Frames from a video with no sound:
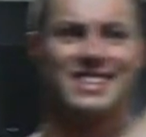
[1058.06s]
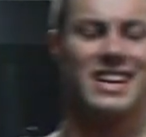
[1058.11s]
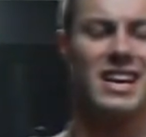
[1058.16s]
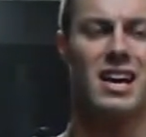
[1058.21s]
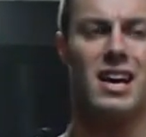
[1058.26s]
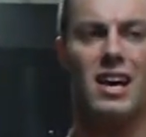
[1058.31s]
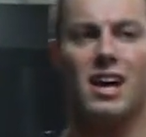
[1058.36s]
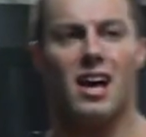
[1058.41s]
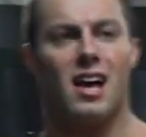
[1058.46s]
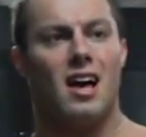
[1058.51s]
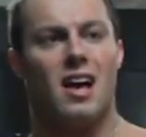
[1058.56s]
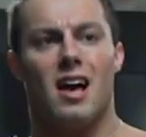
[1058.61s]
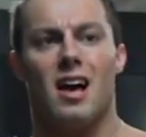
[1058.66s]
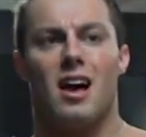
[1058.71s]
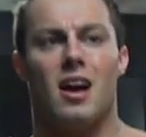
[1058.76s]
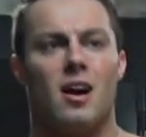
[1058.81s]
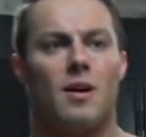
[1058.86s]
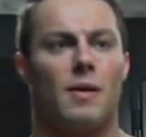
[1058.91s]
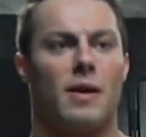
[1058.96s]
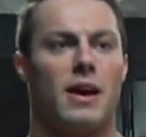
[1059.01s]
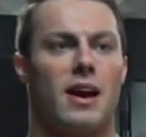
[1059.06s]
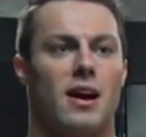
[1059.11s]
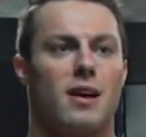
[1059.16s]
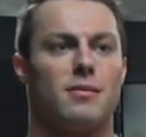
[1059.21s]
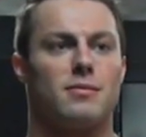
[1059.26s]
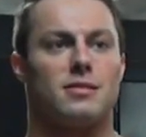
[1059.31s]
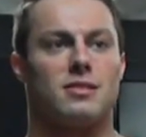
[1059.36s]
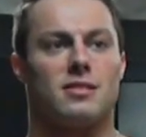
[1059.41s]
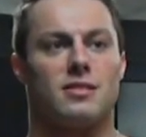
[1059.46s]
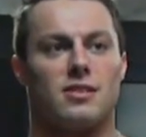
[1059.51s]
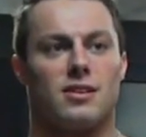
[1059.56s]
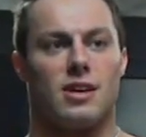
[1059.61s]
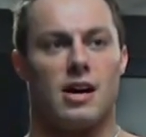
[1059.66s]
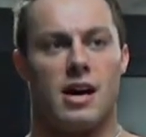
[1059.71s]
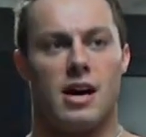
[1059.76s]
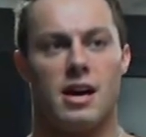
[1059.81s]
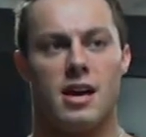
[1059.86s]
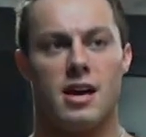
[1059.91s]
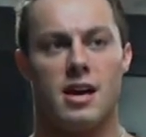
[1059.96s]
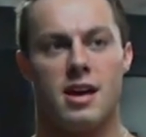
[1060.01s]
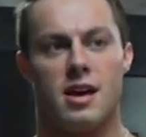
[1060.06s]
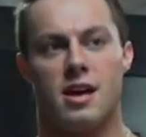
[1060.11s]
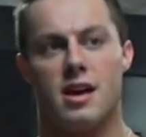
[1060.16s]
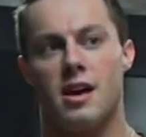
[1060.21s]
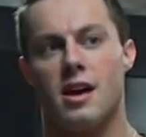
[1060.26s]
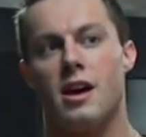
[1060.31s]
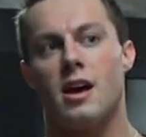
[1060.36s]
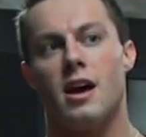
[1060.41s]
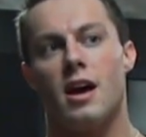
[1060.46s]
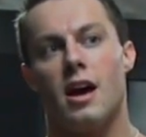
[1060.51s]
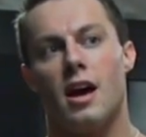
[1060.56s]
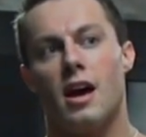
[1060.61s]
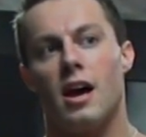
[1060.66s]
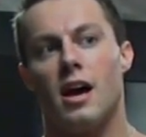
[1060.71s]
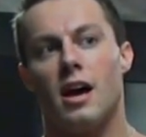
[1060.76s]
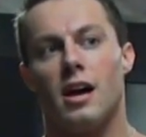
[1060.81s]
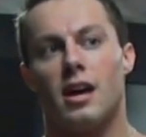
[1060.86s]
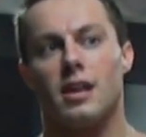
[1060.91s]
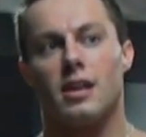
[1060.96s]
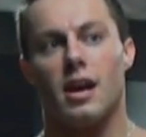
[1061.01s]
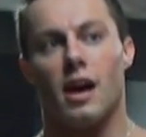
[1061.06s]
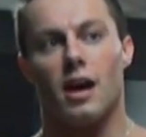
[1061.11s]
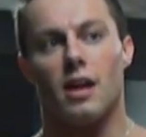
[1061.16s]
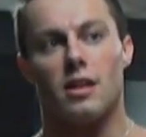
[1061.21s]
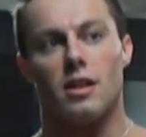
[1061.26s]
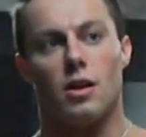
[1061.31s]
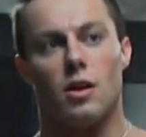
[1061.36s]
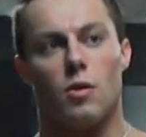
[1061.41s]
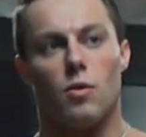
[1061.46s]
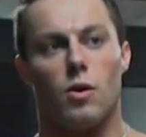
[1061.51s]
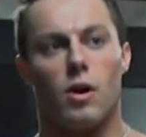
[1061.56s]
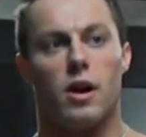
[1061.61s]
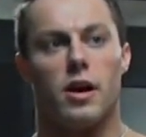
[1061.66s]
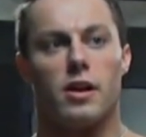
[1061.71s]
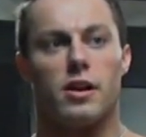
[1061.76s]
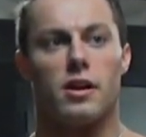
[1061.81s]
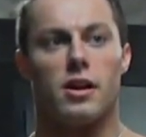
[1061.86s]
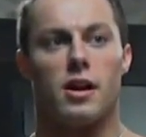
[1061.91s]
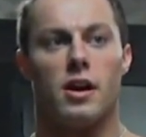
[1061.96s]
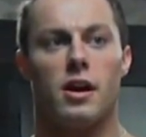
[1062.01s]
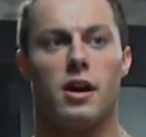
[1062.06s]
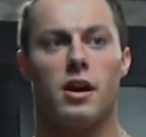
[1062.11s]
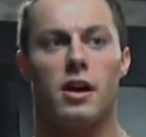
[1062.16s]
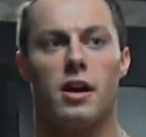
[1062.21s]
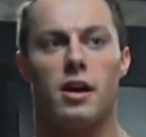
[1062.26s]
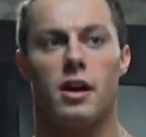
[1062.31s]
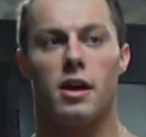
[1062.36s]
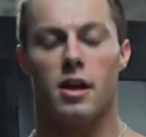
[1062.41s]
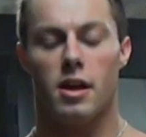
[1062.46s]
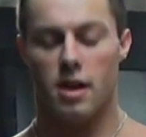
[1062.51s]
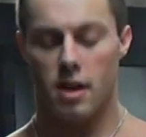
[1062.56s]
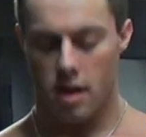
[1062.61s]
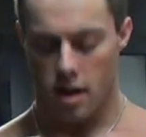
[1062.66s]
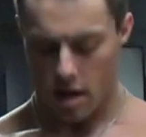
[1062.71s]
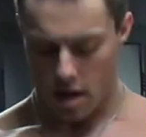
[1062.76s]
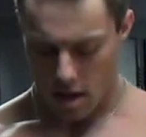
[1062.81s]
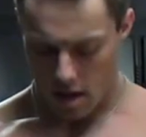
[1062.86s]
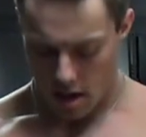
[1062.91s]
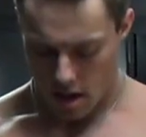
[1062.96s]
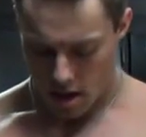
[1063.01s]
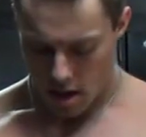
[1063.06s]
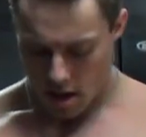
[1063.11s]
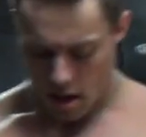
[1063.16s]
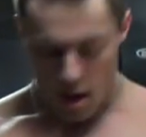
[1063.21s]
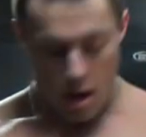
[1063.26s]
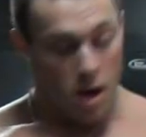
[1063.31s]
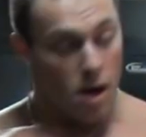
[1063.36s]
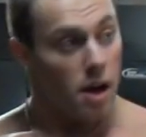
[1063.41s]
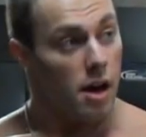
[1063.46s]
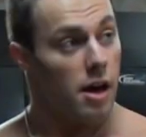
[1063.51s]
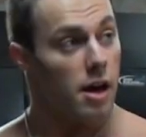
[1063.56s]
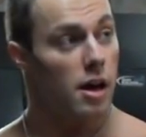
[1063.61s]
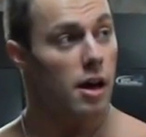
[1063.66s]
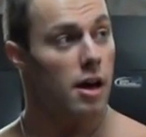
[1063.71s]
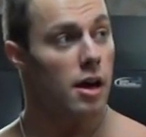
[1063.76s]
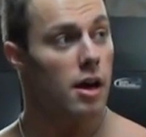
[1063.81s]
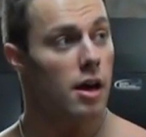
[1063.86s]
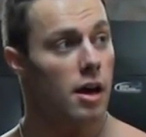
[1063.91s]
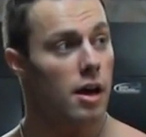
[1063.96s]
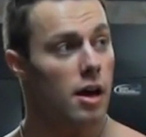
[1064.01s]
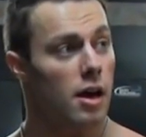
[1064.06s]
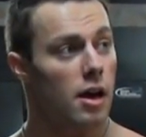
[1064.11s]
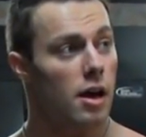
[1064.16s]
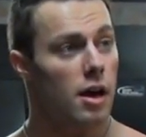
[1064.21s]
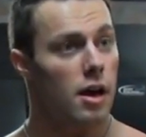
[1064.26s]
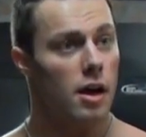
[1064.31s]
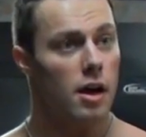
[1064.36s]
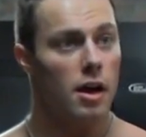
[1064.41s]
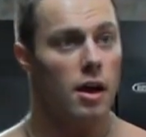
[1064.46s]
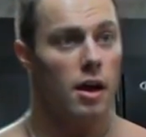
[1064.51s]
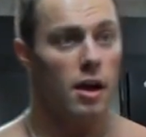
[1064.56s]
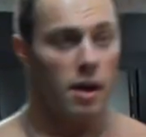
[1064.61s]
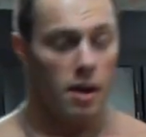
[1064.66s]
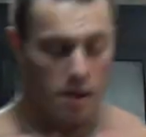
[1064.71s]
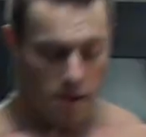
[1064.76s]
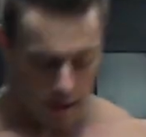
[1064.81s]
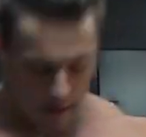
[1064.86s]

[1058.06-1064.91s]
eats carbohydrates, our pancreases are going to produce insulin. If I eat protein, he eats protein, it's going to break down to amino acids, et cetera, et cetera.